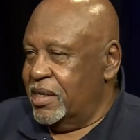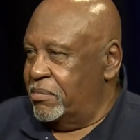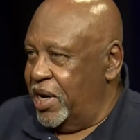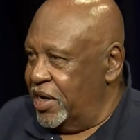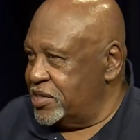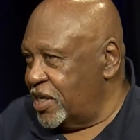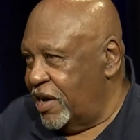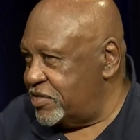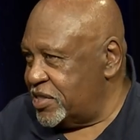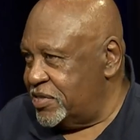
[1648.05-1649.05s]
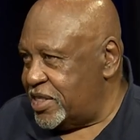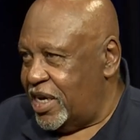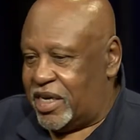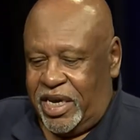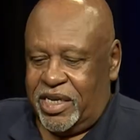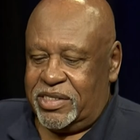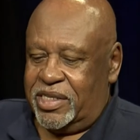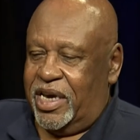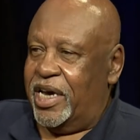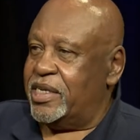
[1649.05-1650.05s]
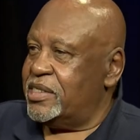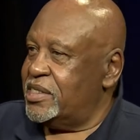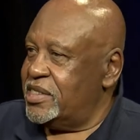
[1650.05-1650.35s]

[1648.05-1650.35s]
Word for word: Mayor's office knows how to handle that.